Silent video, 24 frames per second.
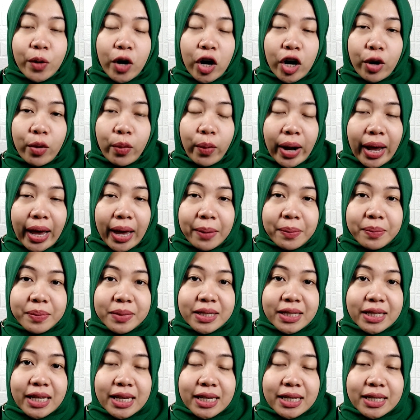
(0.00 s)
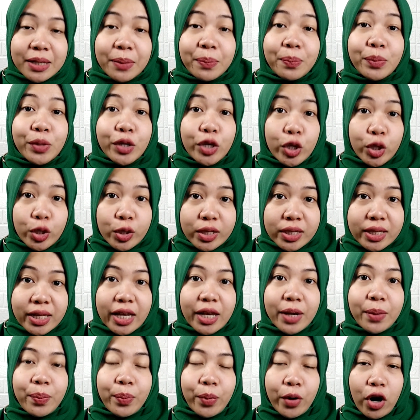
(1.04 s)
program is
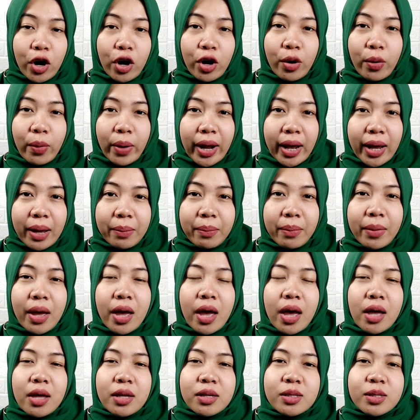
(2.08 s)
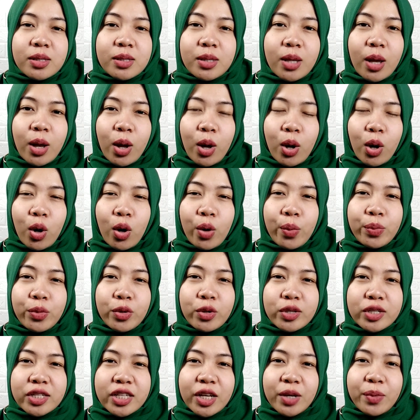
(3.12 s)
music program. So
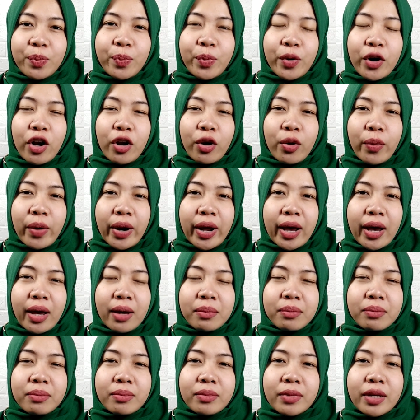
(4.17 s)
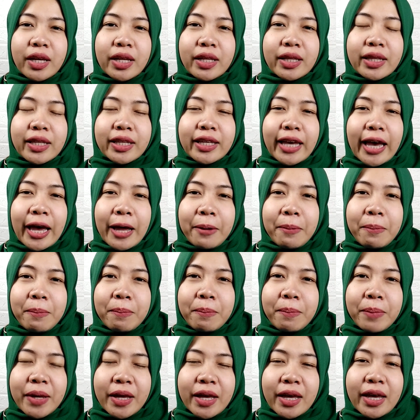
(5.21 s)
music program, it
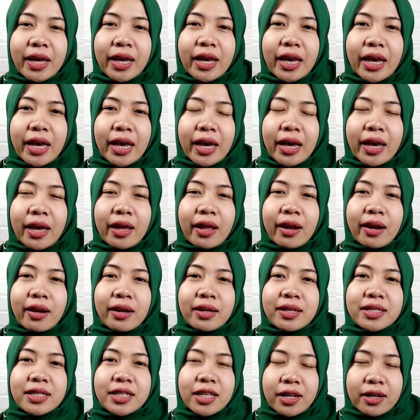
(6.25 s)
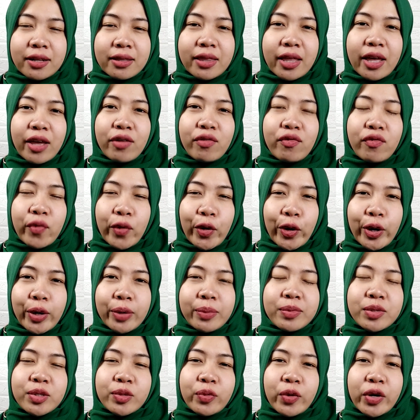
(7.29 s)
can be in certain
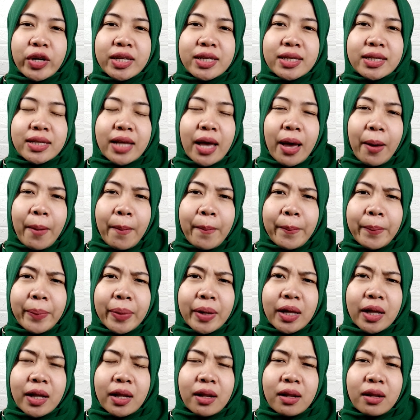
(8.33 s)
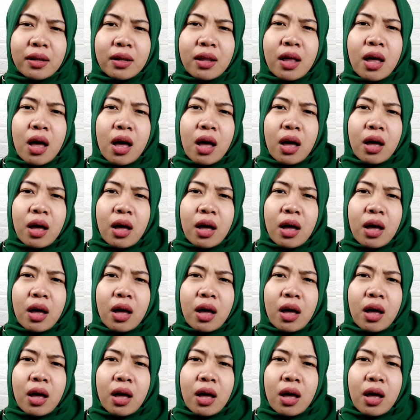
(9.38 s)
forms, for example,